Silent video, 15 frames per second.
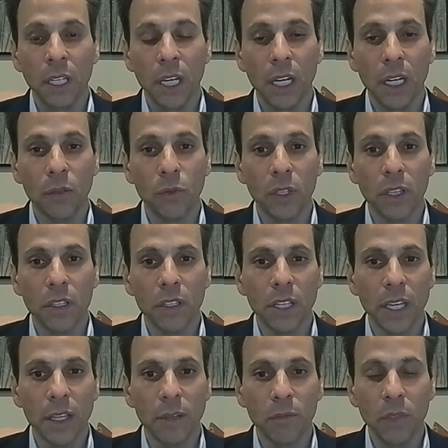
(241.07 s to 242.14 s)
with the
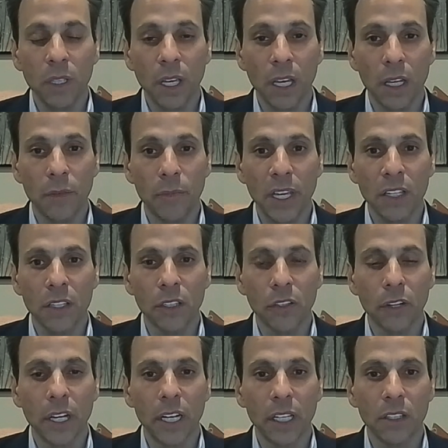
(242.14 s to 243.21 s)
same base
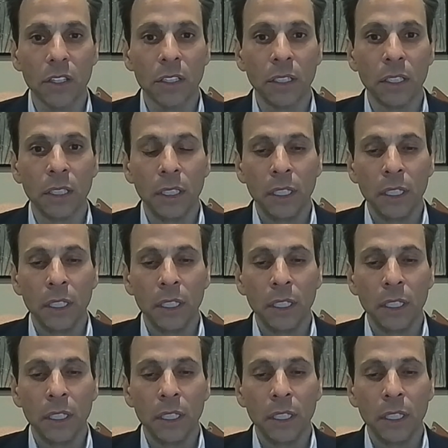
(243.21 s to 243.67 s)
ingredients.